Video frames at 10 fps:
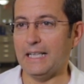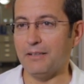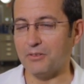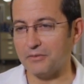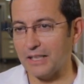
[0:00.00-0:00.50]

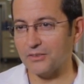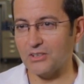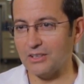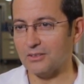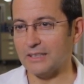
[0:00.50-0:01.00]
If the valve
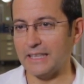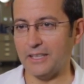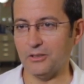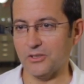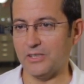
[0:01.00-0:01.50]
is either
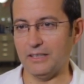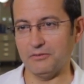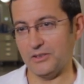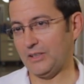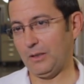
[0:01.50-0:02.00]
leaky or
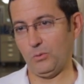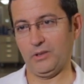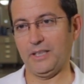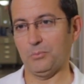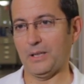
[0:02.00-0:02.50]
stiff, it's not
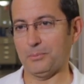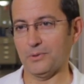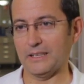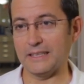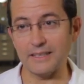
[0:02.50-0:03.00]
working
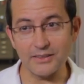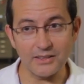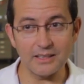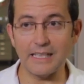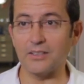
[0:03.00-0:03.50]
properly and
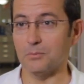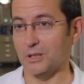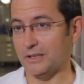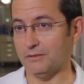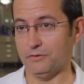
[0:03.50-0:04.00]
doesn't allow the
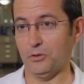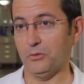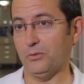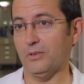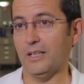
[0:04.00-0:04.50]
blood to
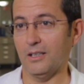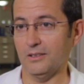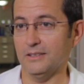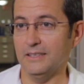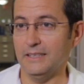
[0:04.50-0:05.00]
flow through the
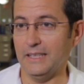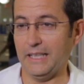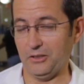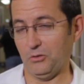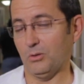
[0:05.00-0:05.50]
heart
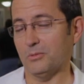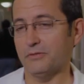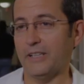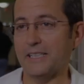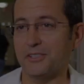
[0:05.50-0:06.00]
in the normal
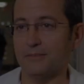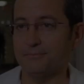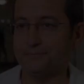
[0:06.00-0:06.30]
fashion.